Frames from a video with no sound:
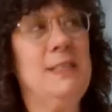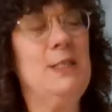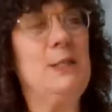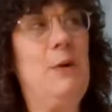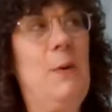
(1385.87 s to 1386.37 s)

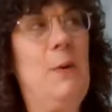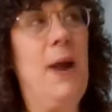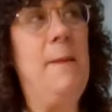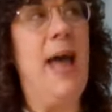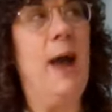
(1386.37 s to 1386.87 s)
This is going
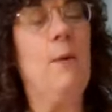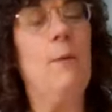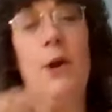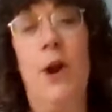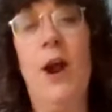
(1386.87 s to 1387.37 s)
way back.
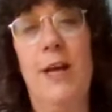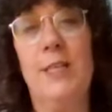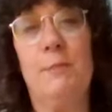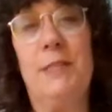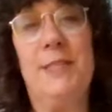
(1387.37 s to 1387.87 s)
Well, when her
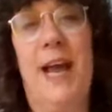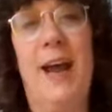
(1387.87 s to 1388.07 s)
husband